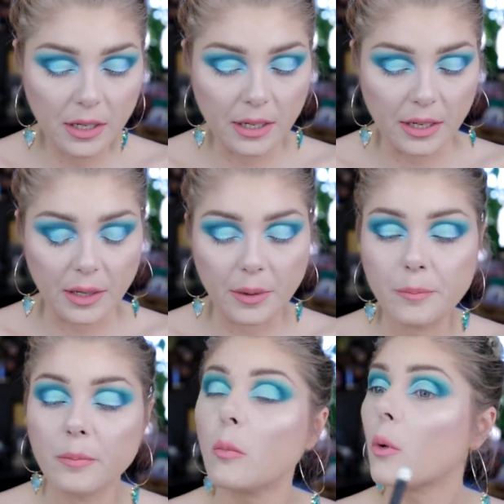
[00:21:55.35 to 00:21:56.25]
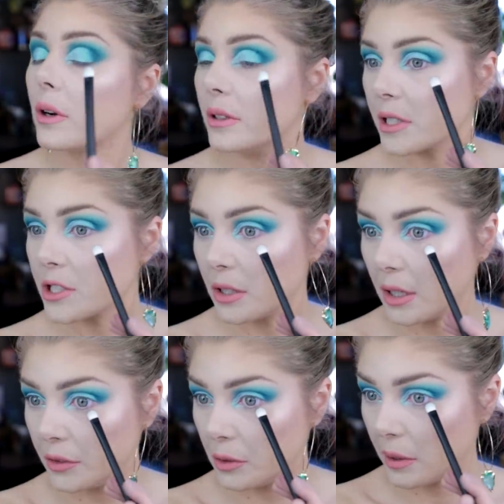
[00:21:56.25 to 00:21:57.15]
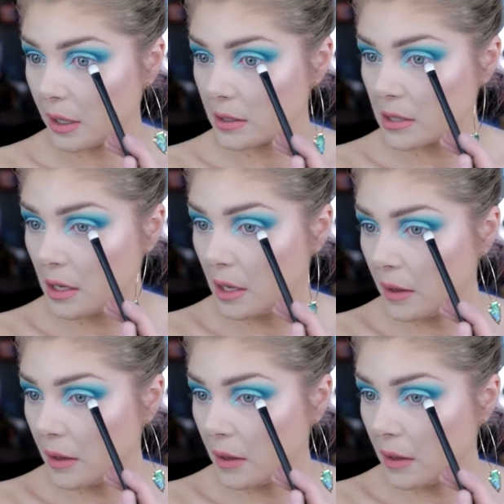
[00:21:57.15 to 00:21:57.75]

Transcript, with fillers: Um, more addiction under my eyes.